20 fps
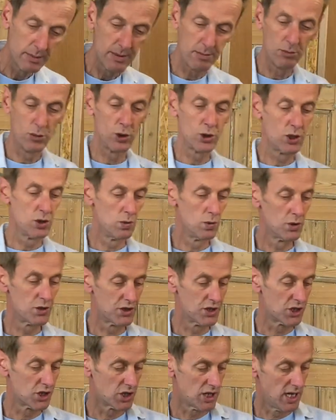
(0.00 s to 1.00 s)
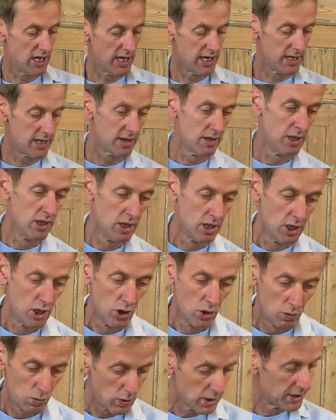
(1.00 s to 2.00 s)
bit more towards the side,
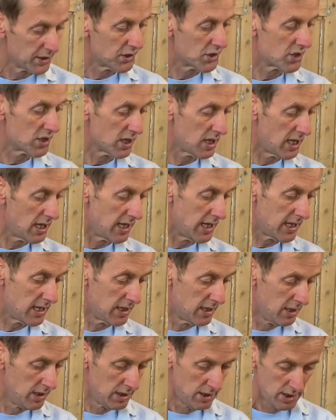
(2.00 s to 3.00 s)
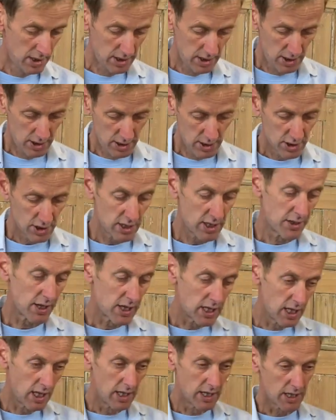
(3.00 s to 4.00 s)
one side, so the
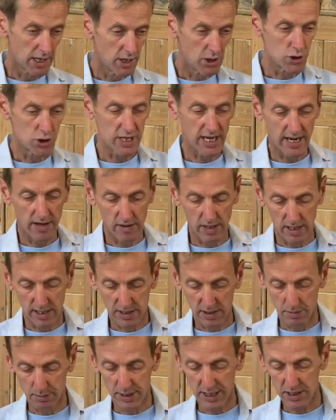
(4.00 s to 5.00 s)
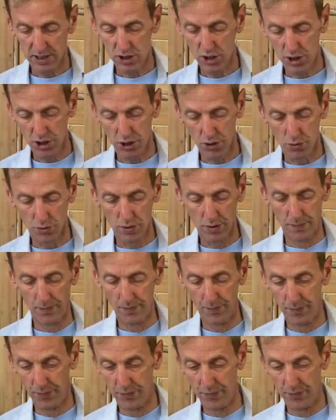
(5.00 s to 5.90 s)
colour goes down a little bit too.